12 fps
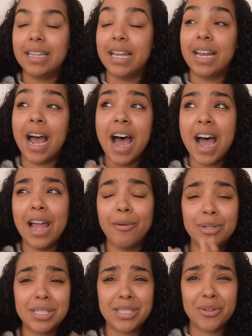And then I
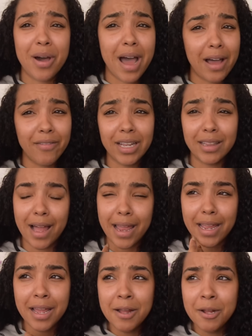was still having
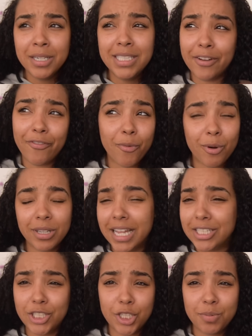like different
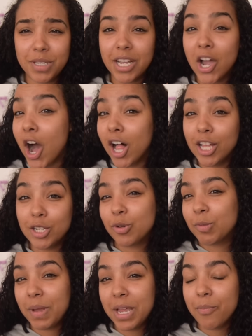relationships in college
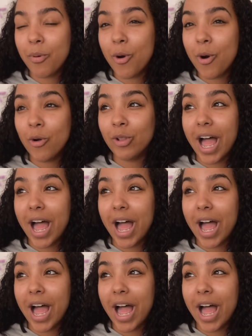with people.